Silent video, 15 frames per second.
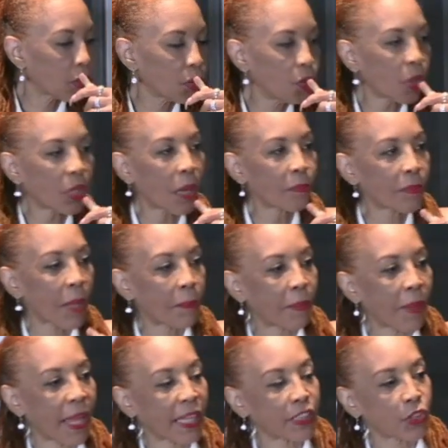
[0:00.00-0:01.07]
Look up that
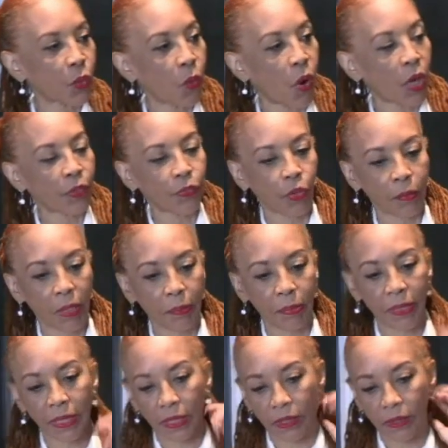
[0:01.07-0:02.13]
page of wand for me,
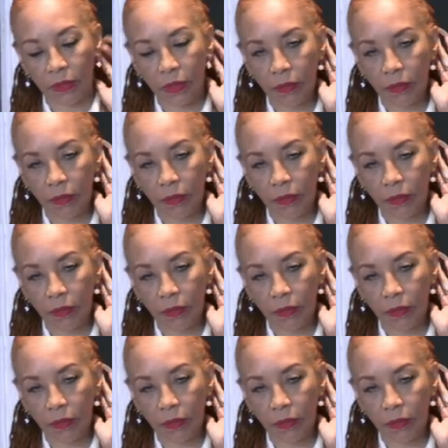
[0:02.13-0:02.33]
please.